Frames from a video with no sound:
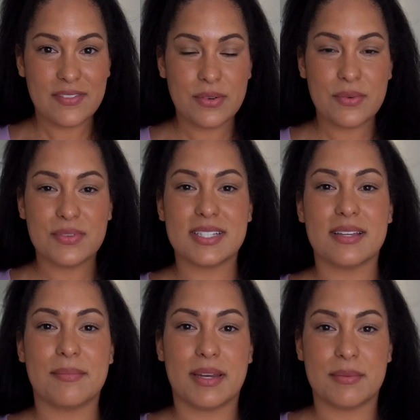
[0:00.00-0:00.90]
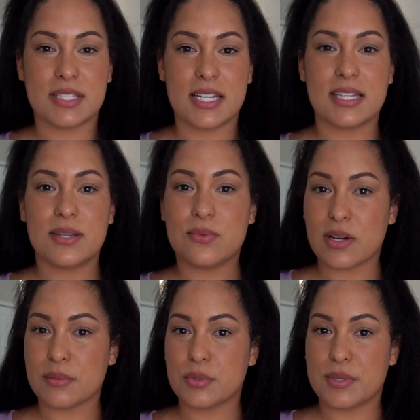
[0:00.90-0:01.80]
everyone, what is up? My name is Haley.
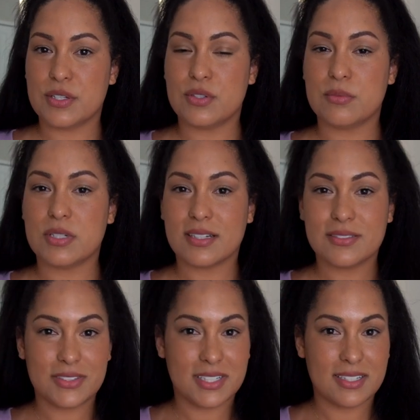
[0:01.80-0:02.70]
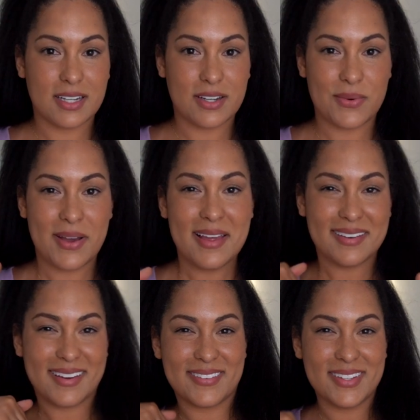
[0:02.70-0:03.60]
Welcome to my YouTube channel. If you did not know,
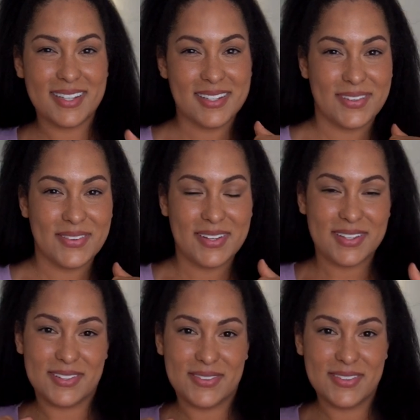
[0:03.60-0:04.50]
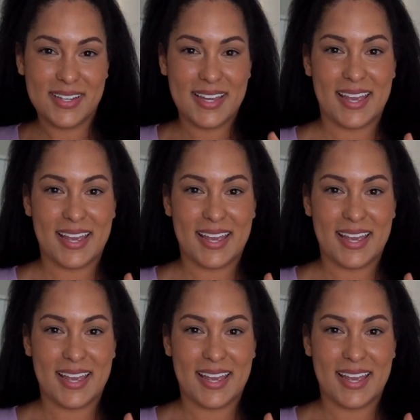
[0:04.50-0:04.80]
now you do.